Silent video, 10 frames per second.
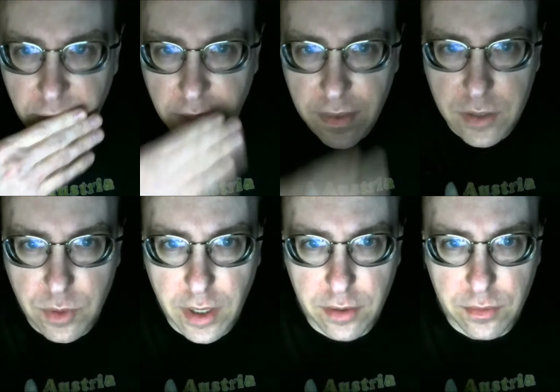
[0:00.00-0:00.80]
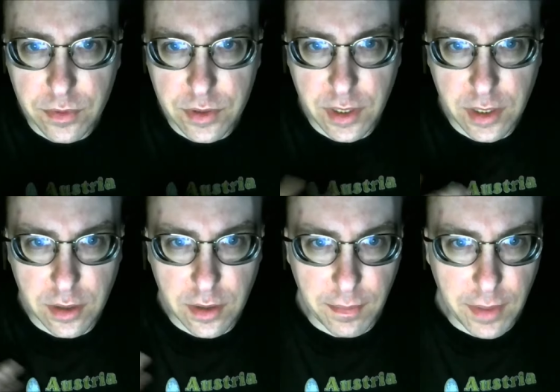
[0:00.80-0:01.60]
That's what I was
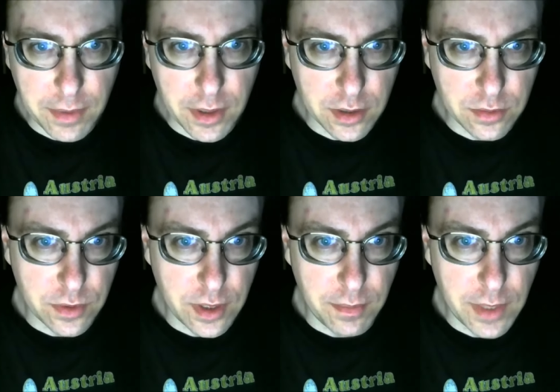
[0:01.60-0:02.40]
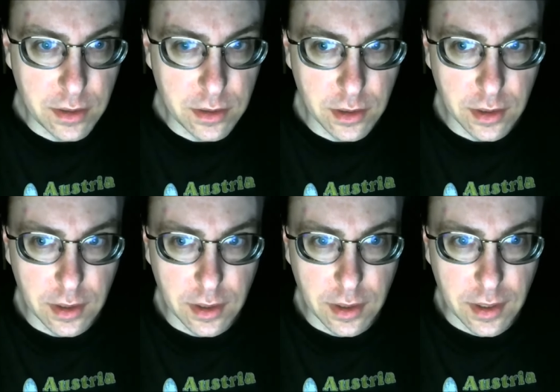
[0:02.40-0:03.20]
thinking, that maybe that's what they meant.
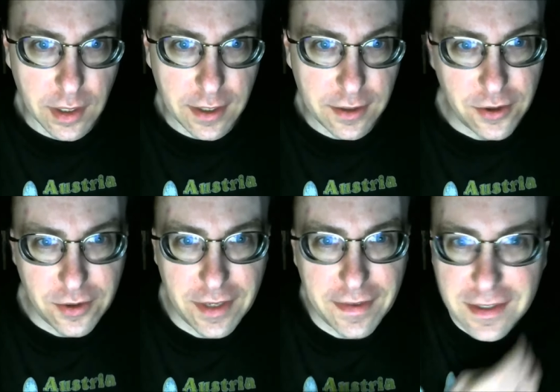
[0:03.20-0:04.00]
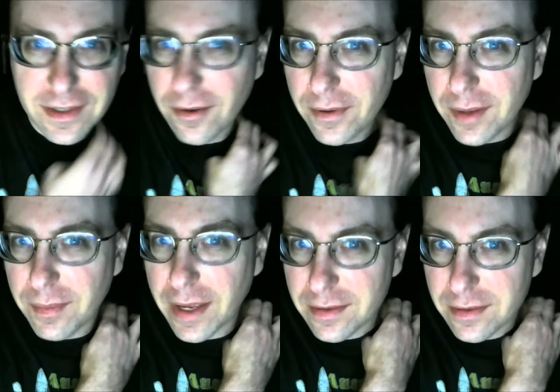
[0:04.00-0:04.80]
Turns out that's not what they
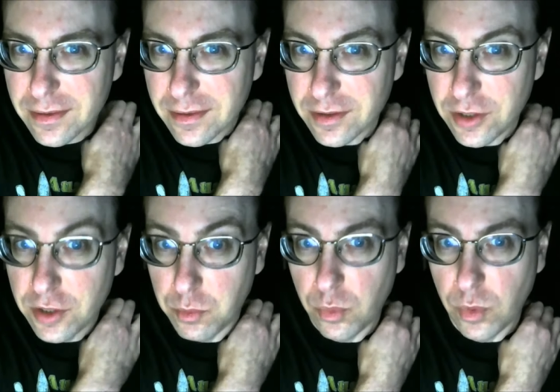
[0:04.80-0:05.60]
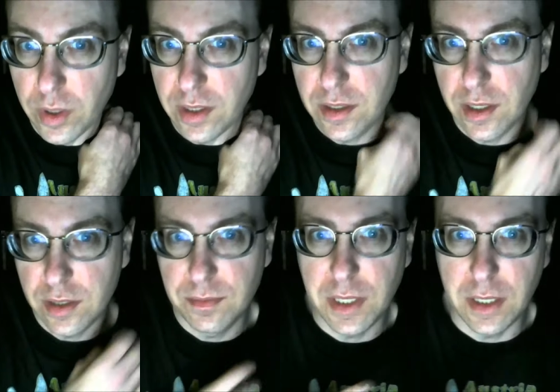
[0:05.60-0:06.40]
meant. She really
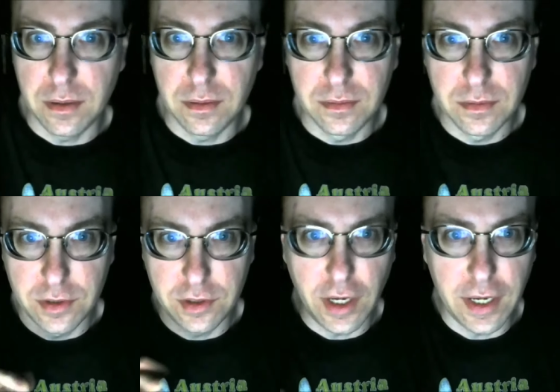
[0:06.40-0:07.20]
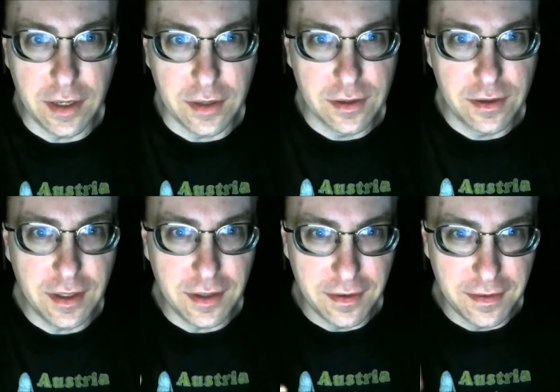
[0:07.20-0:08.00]
does mean science.
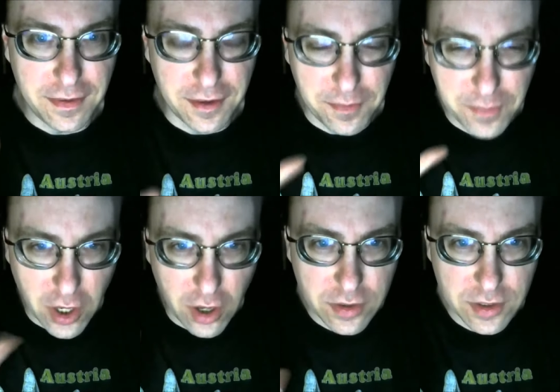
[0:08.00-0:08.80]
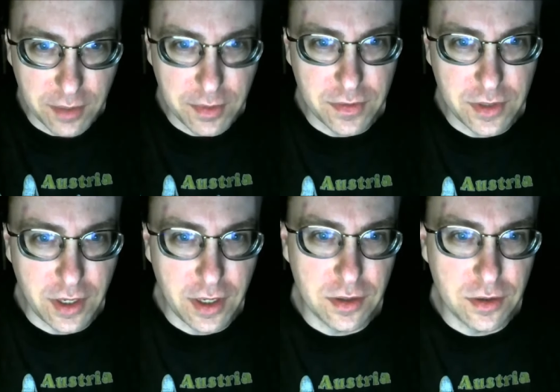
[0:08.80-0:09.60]
The the concept of
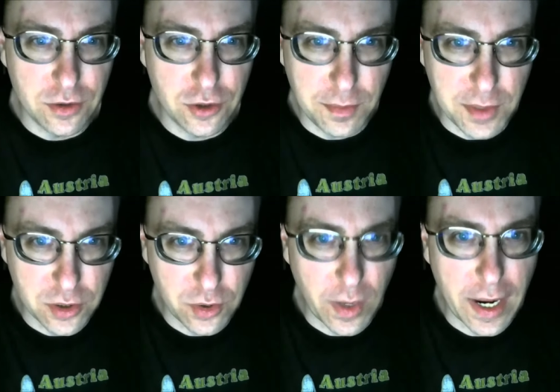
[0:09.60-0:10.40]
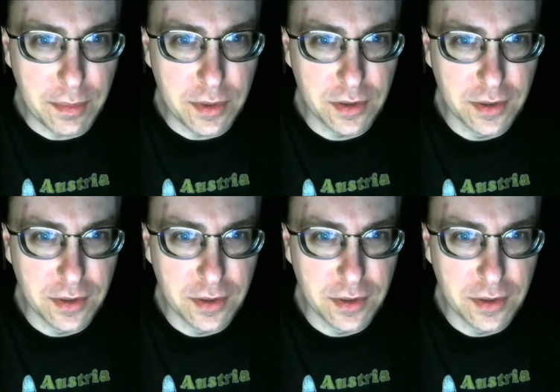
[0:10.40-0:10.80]
science should be scrapped.